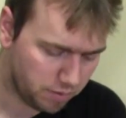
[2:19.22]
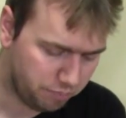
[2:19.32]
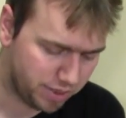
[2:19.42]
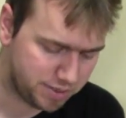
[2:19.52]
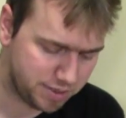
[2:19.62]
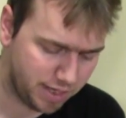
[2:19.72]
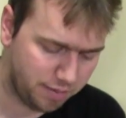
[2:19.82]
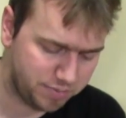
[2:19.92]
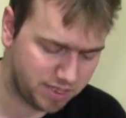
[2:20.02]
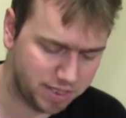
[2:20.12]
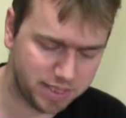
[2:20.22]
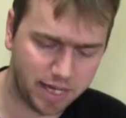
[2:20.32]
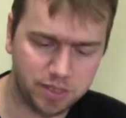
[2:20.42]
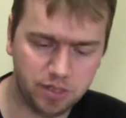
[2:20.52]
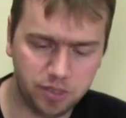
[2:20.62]
But besides
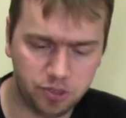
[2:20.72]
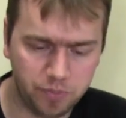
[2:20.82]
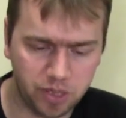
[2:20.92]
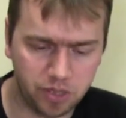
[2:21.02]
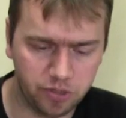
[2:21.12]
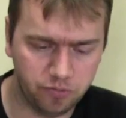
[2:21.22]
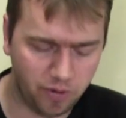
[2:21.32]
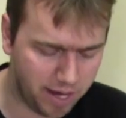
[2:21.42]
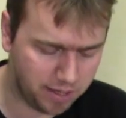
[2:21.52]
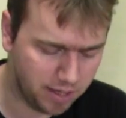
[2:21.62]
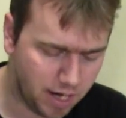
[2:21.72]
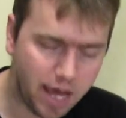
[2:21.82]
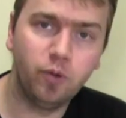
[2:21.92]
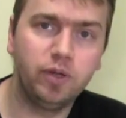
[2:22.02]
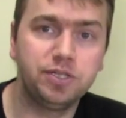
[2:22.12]
that, it should be a good red.
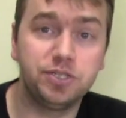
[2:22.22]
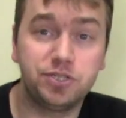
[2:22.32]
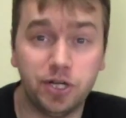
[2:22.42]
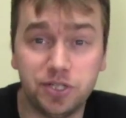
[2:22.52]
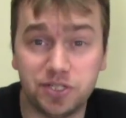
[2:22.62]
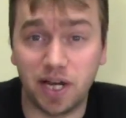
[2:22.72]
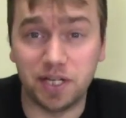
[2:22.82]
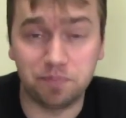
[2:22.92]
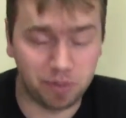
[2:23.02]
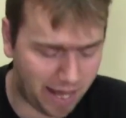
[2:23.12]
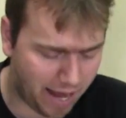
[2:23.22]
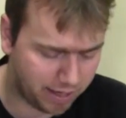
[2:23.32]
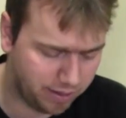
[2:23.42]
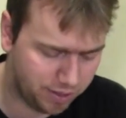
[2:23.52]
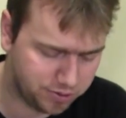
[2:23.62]
And oil discharge is nice
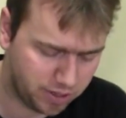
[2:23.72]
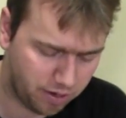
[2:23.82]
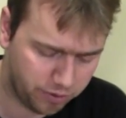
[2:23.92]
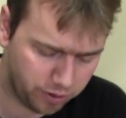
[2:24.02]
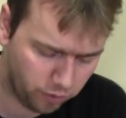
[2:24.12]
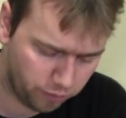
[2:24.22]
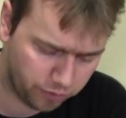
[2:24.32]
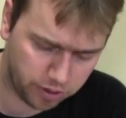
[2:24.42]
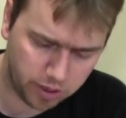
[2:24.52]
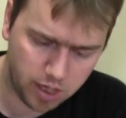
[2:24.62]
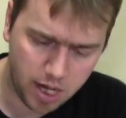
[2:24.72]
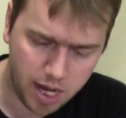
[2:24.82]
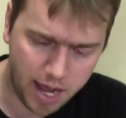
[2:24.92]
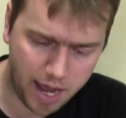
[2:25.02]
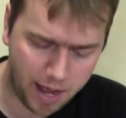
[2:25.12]
black in case you're covering it over.
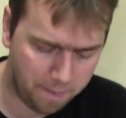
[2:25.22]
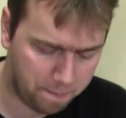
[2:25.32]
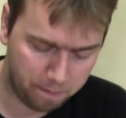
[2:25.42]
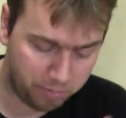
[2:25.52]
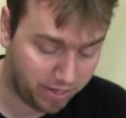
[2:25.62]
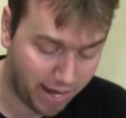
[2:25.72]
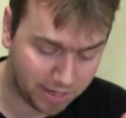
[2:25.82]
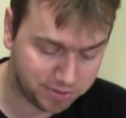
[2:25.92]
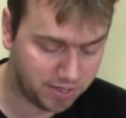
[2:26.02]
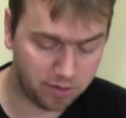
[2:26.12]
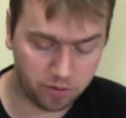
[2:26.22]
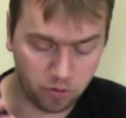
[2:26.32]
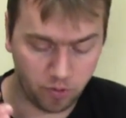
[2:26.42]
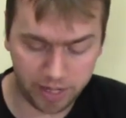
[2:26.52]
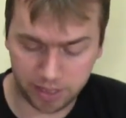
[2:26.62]
But yeah, as I said, the
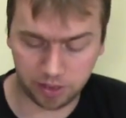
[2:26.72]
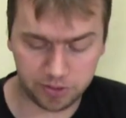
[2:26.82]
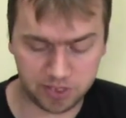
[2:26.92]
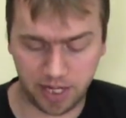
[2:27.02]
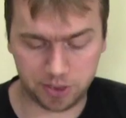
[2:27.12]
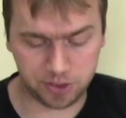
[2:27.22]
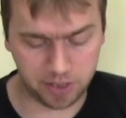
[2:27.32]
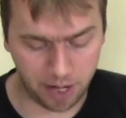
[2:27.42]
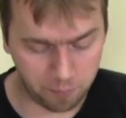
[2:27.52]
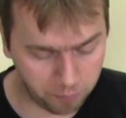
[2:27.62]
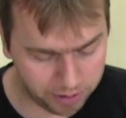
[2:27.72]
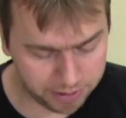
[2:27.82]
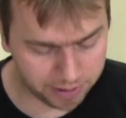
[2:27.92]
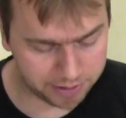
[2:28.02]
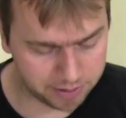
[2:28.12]
great color selection. I really
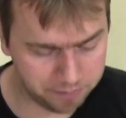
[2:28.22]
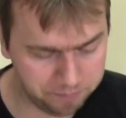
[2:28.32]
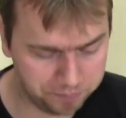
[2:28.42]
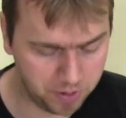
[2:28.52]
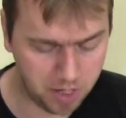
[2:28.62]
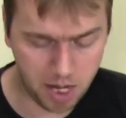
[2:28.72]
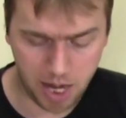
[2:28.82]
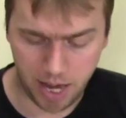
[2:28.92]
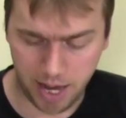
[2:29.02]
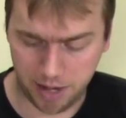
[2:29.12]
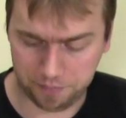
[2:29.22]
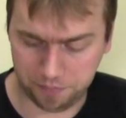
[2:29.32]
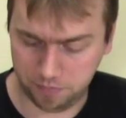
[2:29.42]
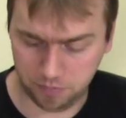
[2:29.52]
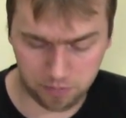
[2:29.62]
like them.
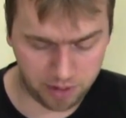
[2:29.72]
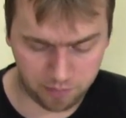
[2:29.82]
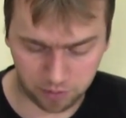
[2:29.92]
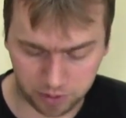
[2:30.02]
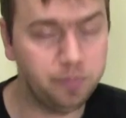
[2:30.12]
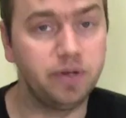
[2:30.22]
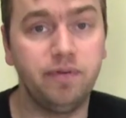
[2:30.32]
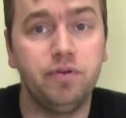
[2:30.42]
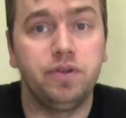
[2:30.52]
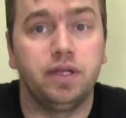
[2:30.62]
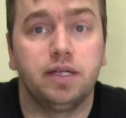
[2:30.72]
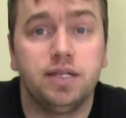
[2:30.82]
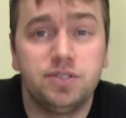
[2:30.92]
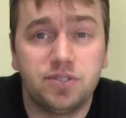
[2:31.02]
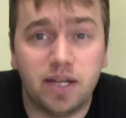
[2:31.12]
They have a little bit of everything,
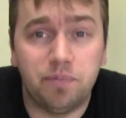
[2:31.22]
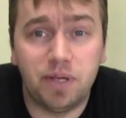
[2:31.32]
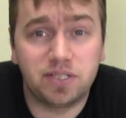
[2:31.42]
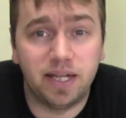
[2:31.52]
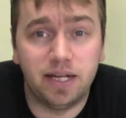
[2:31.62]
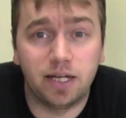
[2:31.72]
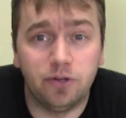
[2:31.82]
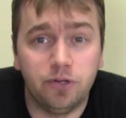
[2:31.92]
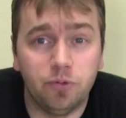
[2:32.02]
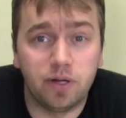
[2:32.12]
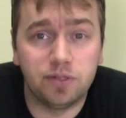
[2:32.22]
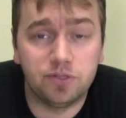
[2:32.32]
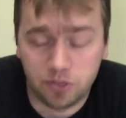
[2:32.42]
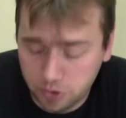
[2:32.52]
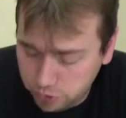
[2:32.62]
as I said, basically any color you want to
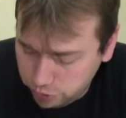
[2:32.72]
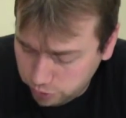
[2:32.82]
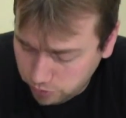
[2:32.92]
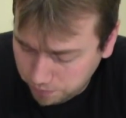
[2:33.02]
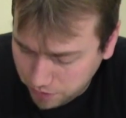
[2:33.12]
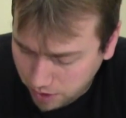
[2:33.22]
do.